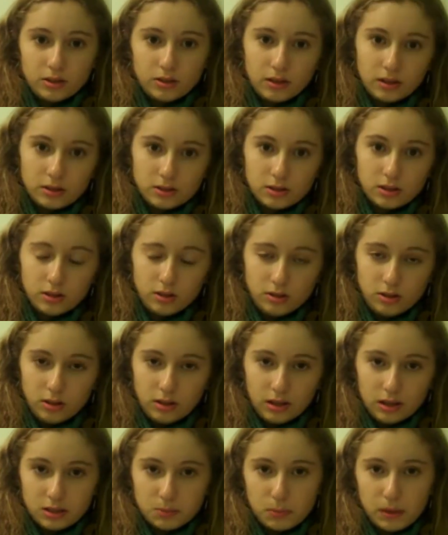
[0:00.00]
Do you think it's good? Do you
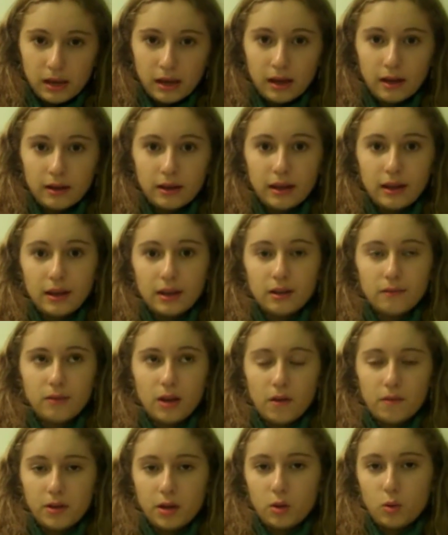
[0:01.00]
think it's bad? And if you
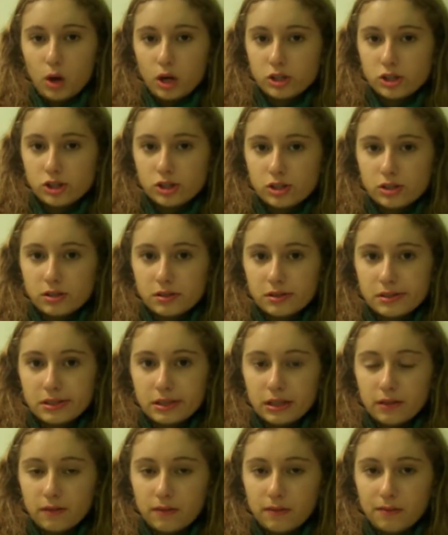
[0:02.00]
have any
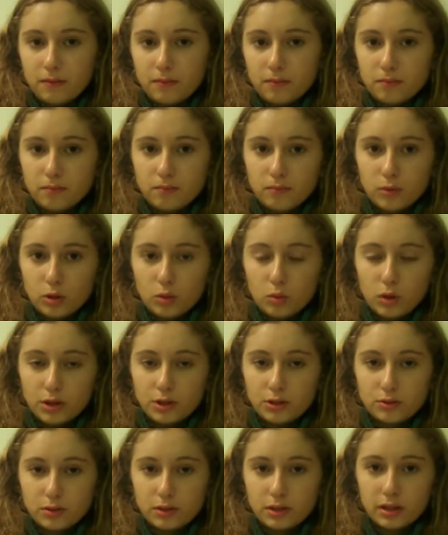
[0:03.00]
questions, if you're
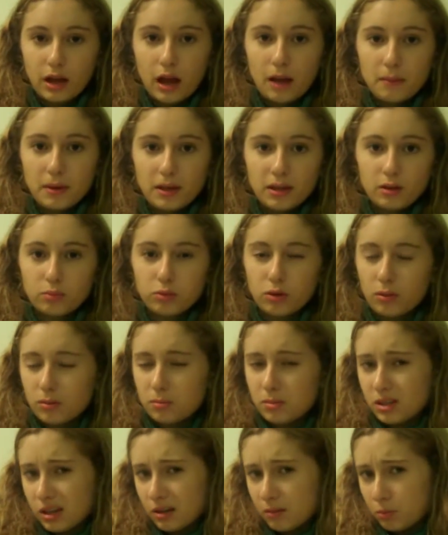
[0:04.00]
wondering. I mean, it'll probably
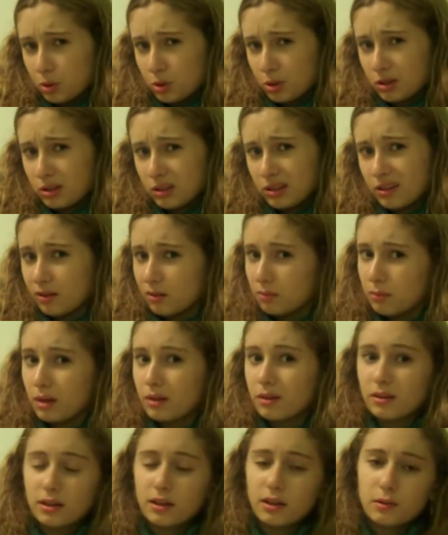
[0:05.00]
become more clear
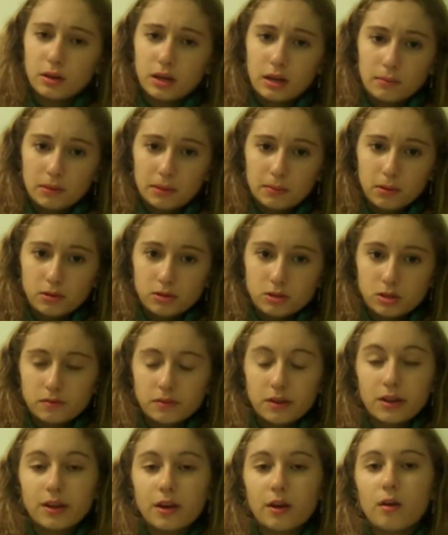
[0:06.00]
Monday when Emily posts her
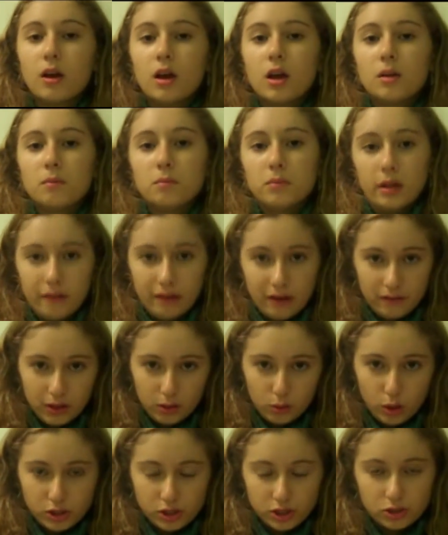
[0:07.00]
video, but if you have any
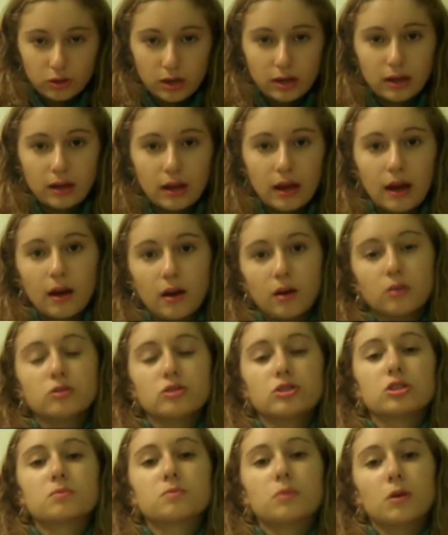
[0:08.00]
questions right now,
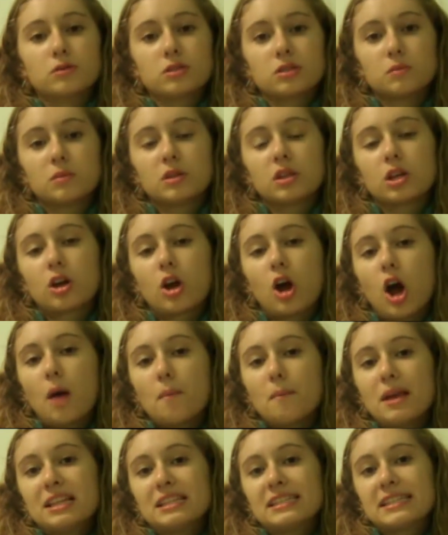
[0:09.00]
just post in the
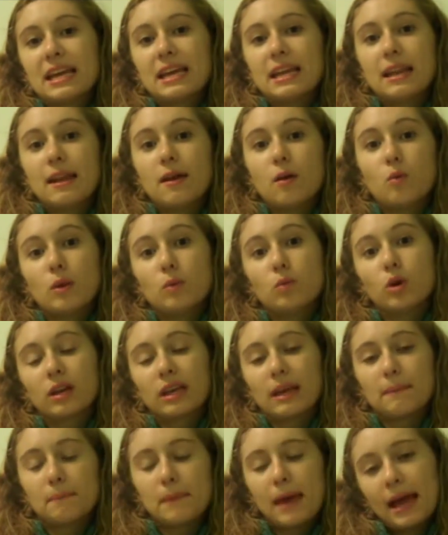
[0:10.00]
comments and we will
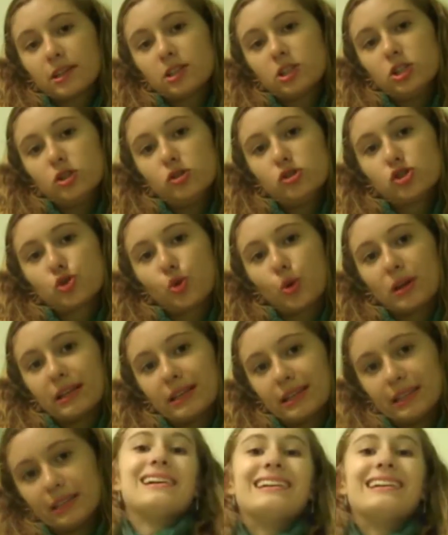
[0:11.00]
get back to you shortly.